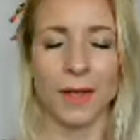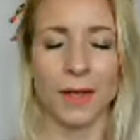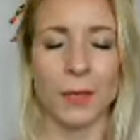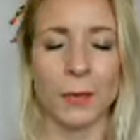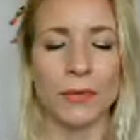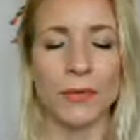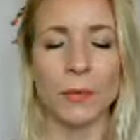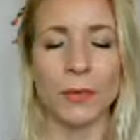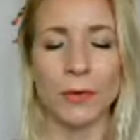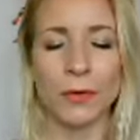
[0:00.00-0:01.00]
Can we
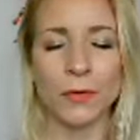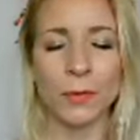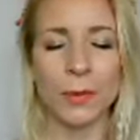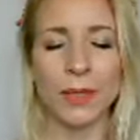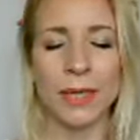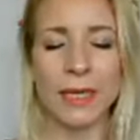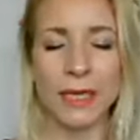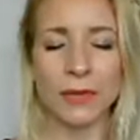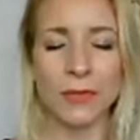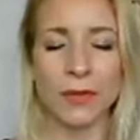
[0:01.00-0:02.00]
remove the
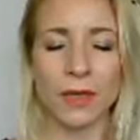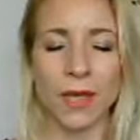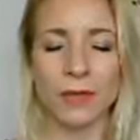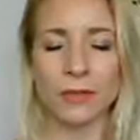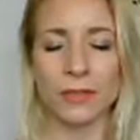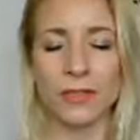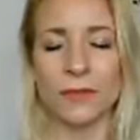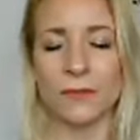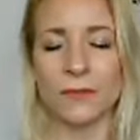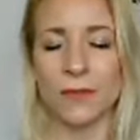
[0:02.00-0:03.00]
belief that you cannot do
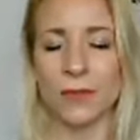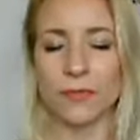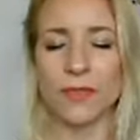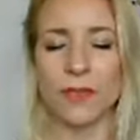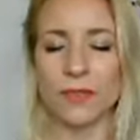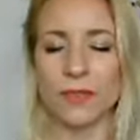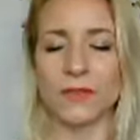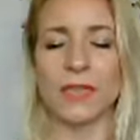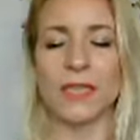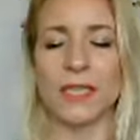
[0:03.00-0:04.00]
feel
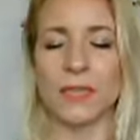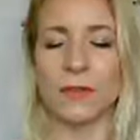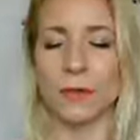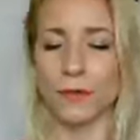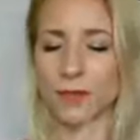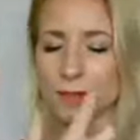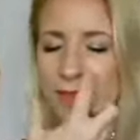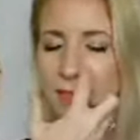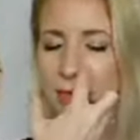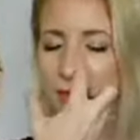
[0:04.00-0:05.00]
divinity if you feel
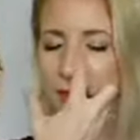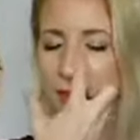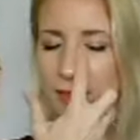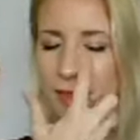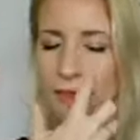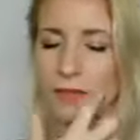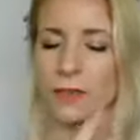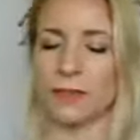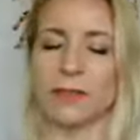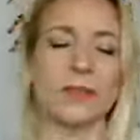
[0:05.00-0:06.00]
sadness? I
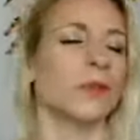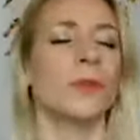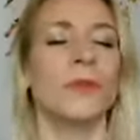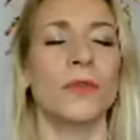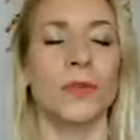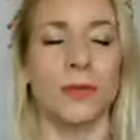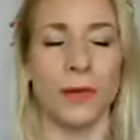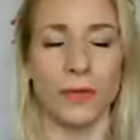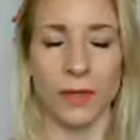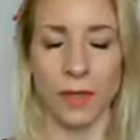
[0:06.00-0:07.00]
feel that some of you
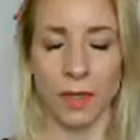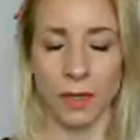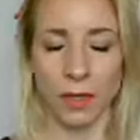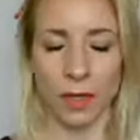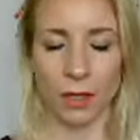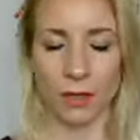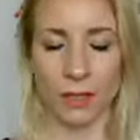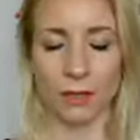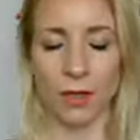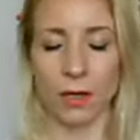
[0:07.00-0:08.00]
are,
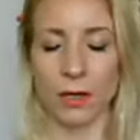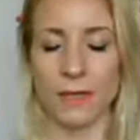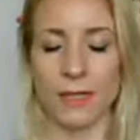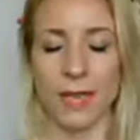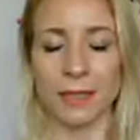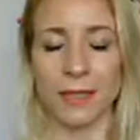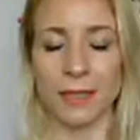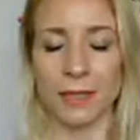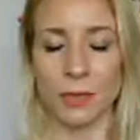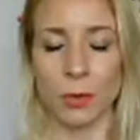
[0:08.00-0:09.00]
some got a lot of
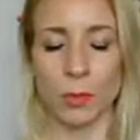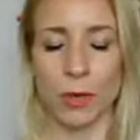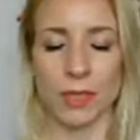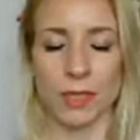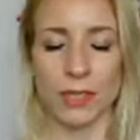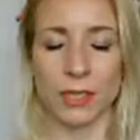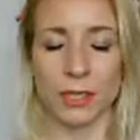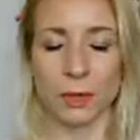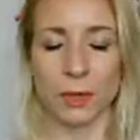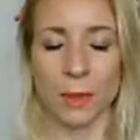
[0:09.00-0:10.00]
sadness in your body, and you
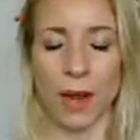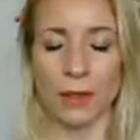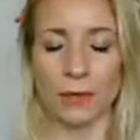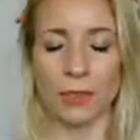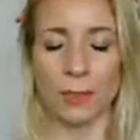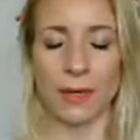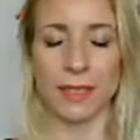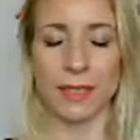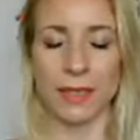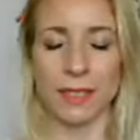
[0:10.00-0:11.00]
don't know how to
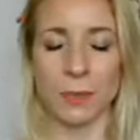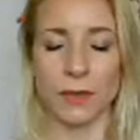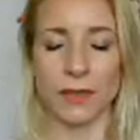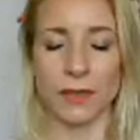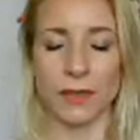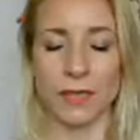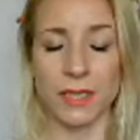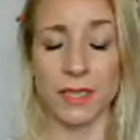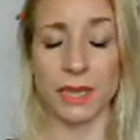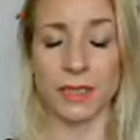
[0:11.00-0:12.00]
exist with the
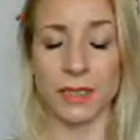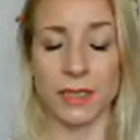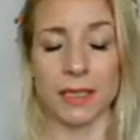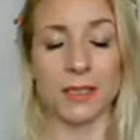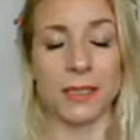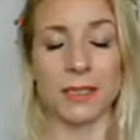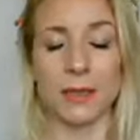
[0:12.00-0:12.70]
divinity and the sadness.